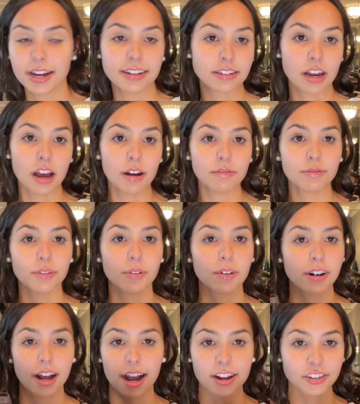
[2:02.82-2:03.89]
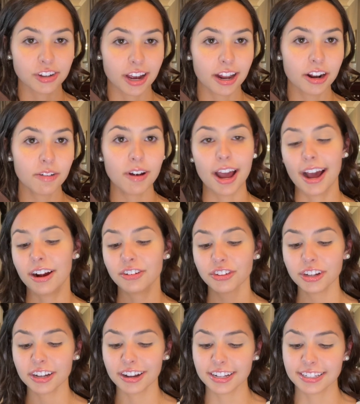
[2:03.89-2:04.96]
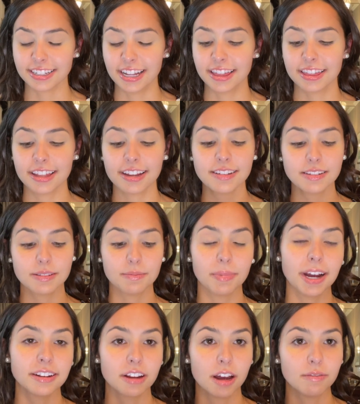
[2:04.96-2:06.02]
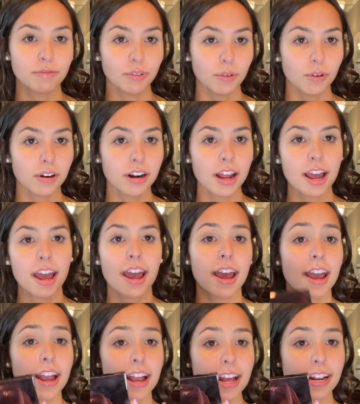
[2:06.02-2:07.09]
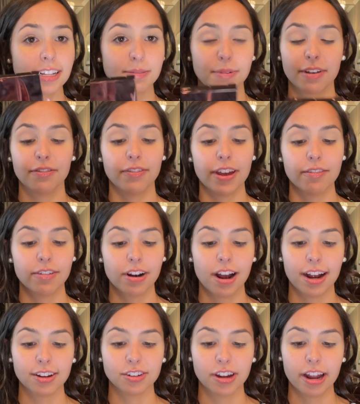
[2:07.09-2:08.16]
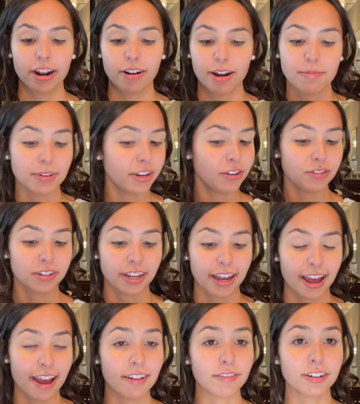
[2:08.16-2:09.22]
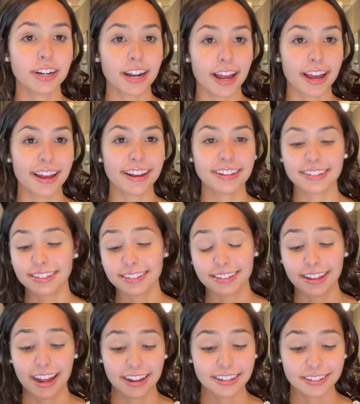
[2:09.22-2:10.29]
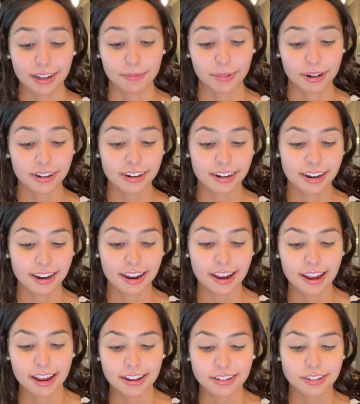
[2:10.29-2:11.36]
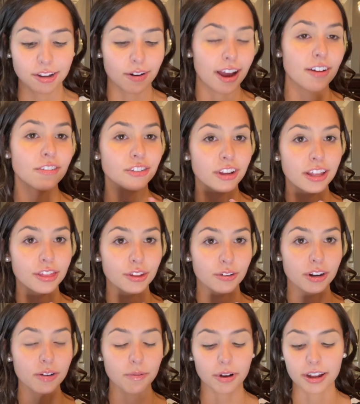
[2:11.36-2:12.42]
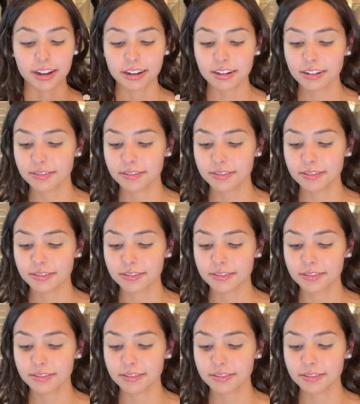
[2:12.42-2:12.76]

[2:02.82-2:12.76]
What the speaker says: Tom Ford eyeshadow. I actually got sent this by Tom Ford, and it's my favorite eyeshadow. I've been using it every day since last summer. So I have shade 31.